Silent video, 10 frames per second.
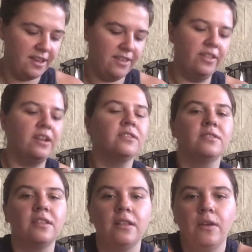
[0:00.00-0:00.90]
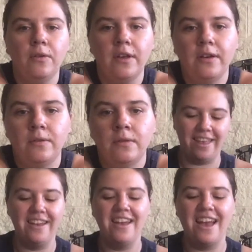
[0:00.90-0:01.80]
And there's the logo.
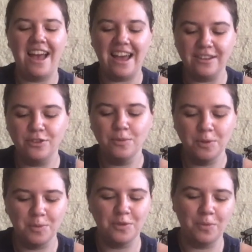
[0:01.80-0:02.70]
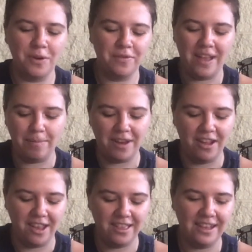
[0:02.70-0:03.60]
I assume you're supposed to wear it flap down
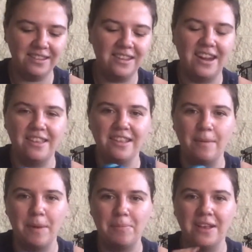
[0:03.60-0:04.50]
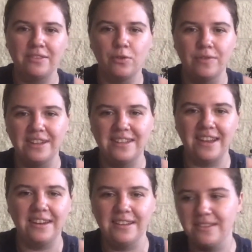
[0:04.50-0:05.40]
like this, and I think that might be like sort of a
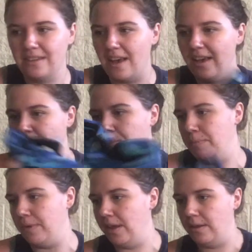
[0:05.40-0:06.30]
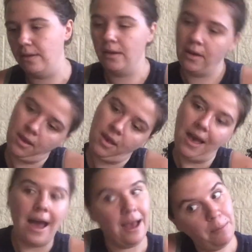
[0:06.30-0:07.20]
dated style, but
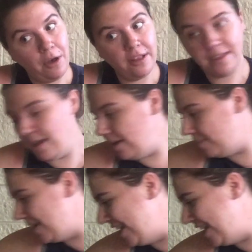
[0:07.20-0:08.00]
I bought them.